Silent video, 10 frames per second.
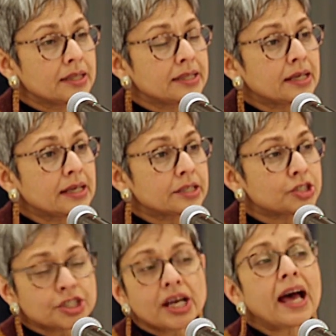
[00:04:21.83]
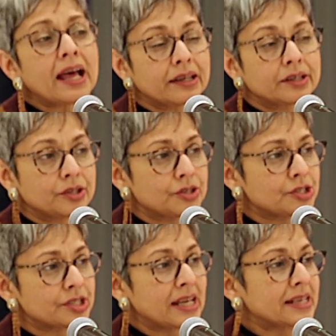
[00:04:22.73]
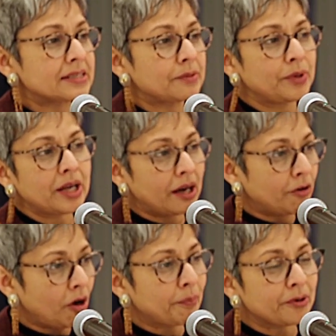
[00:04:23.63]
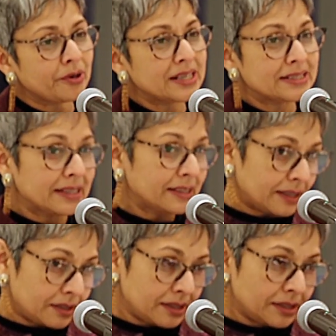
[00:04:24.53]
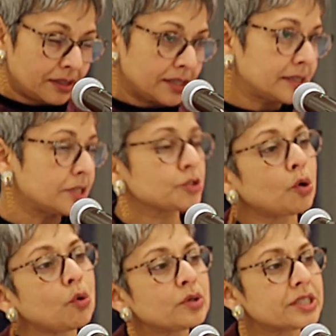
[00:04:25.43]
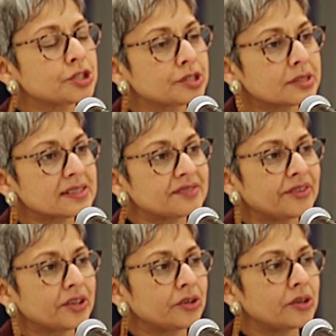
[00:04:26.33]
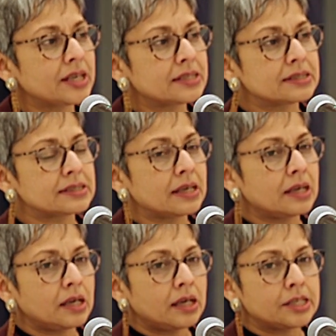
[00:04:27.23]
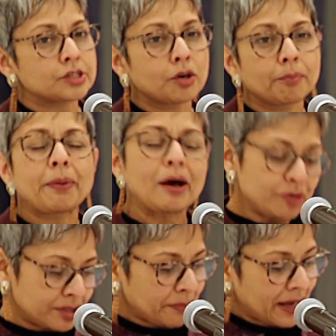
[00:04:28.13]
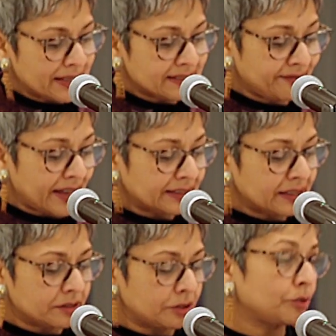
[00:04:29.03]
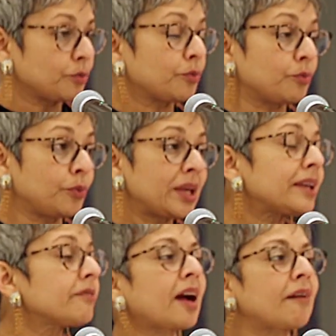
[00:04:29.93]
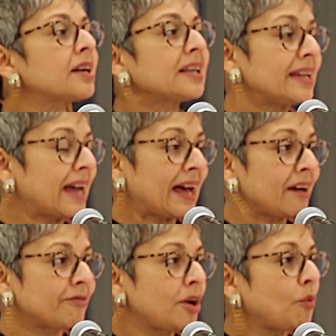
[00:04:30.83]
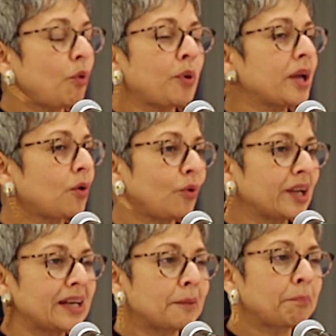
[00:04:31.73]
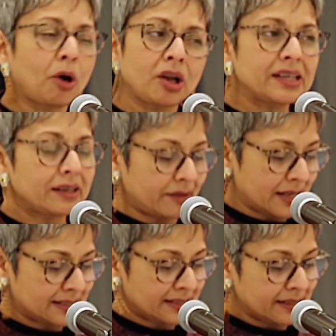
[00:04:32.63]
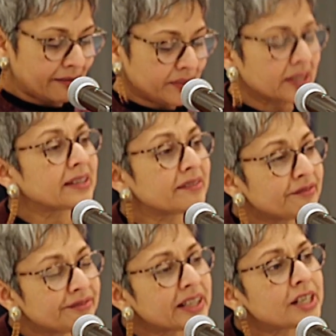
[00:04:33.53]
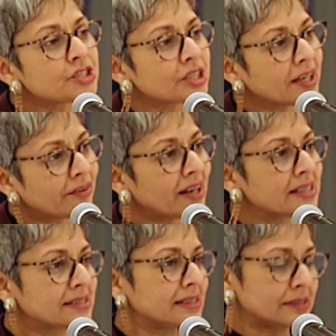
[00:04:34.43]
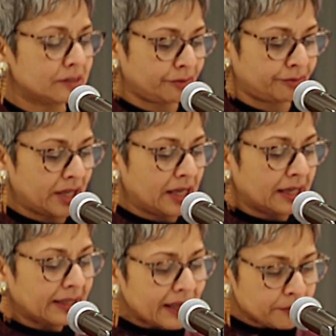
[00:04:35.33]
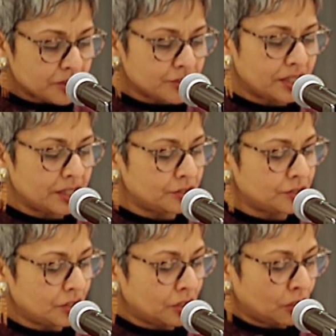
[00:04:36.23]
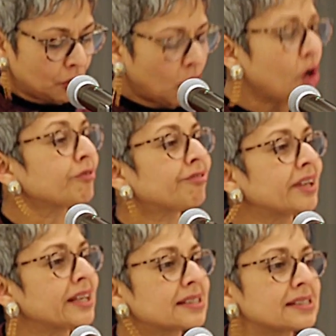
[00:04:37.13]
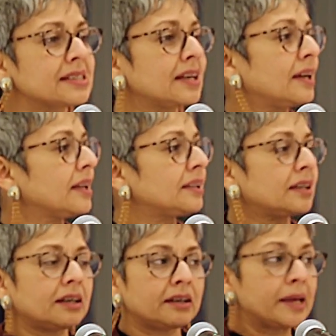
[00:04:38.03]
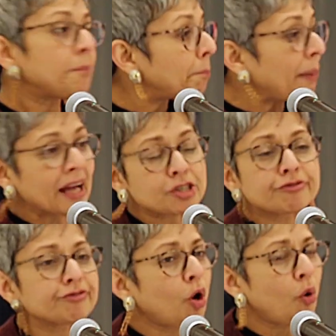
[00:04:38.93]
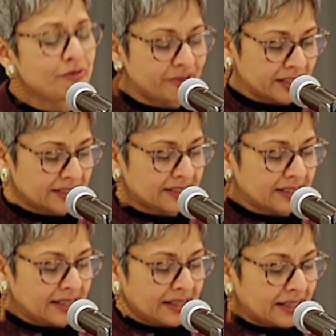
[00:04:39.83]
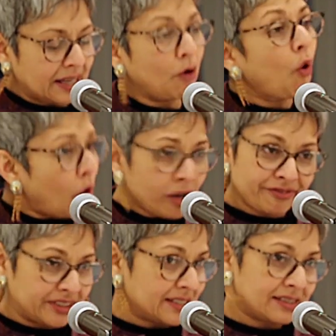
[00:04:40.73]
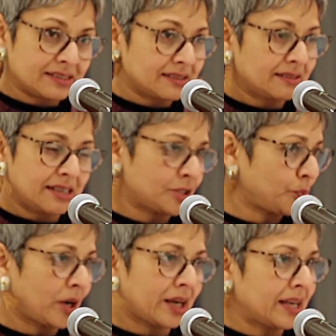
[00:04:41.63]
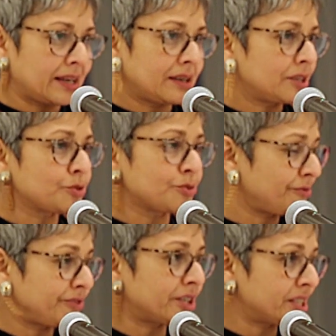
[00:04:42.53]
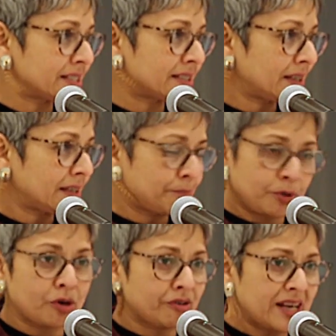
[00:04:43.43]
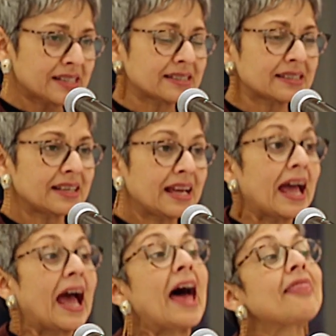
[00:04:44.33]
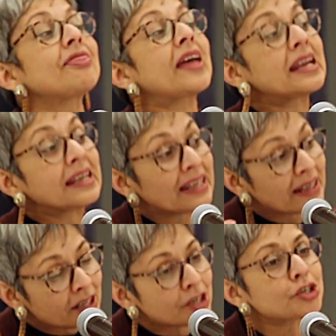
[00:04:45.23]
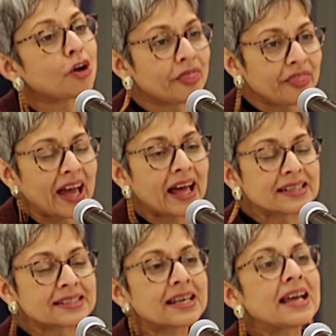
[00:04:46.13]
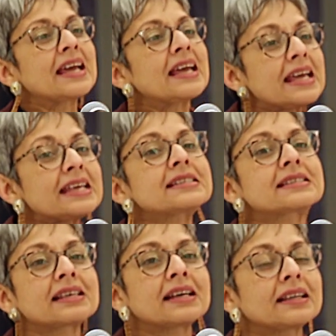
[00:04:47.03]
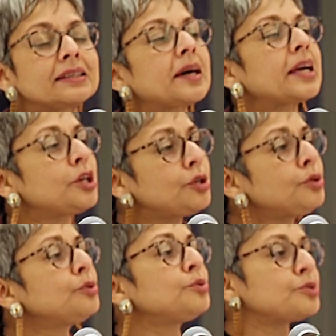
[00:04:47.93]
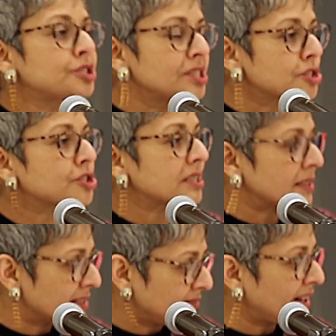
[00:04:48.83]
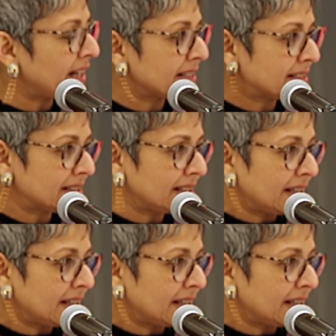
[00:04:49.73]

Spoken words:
The challenge that we are operating, that this whole digital sphere is compounded by, is the fact that we currently have what we're calling a polycrisis. There are the converging crises of climate change, conflicts, the impact of COVID. All of this is working to reverse progress, and then layered on that is the huge digital divide